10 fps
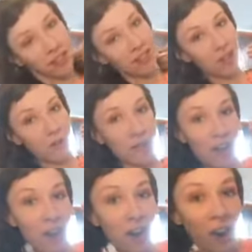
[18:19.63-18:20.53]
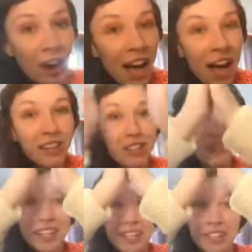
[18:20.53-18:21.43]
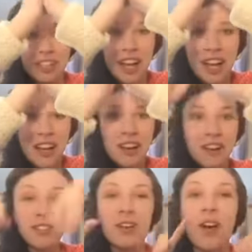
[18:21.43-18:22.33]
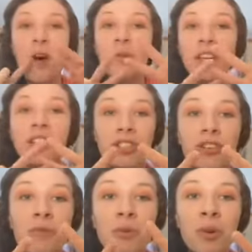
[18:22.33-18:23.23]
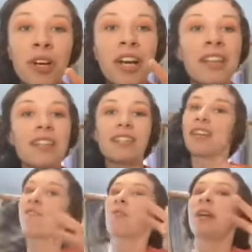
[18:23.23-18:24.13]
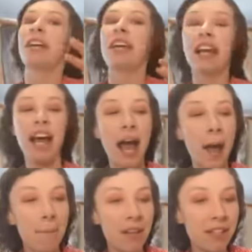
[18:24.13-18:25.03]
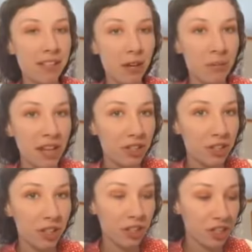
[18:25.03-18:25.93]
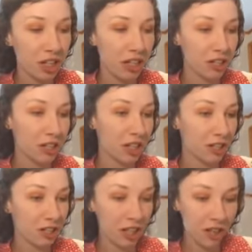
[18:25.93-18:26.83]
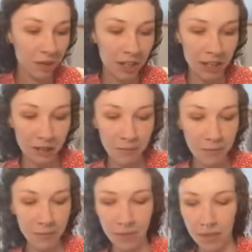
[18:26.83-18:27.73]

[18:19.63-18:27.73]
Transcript: So we are at 3 shares. Only 2 more in this giveaway can happen. So make sure you're sharing.